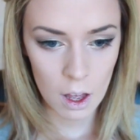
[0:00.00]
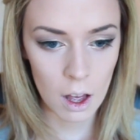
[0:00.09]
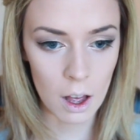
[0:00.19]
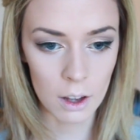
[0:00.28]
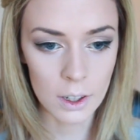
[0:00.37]

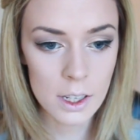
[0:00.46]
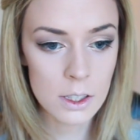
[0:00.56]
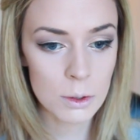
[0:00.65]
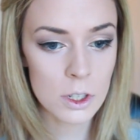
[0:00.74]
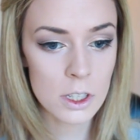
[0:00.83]
Alright,
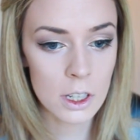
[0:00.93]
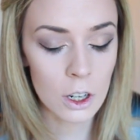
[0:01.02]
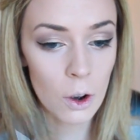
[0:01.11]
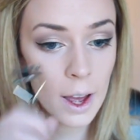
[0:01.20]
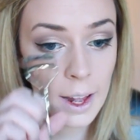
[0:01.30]
so we're just
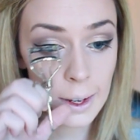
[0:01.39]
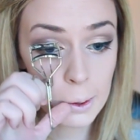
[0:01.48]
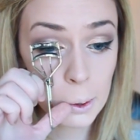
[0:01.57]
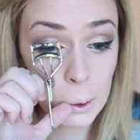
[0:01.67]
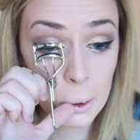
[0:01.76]
gonna go ahead and
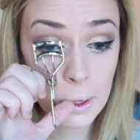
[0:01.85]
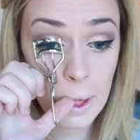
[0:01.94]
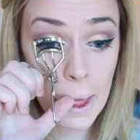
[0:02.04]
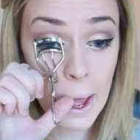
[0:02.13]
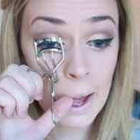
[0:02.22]
curl the
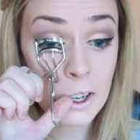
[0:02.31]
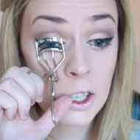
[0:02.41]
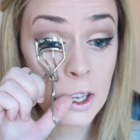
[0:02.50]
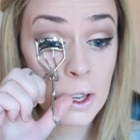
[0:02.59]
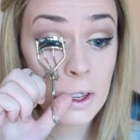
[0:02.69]

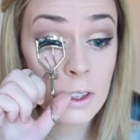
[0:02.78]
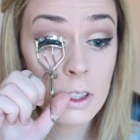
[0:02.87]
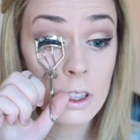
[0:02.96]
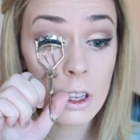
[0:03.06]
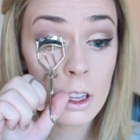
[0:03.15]

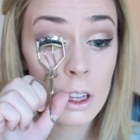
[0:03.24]
lashes.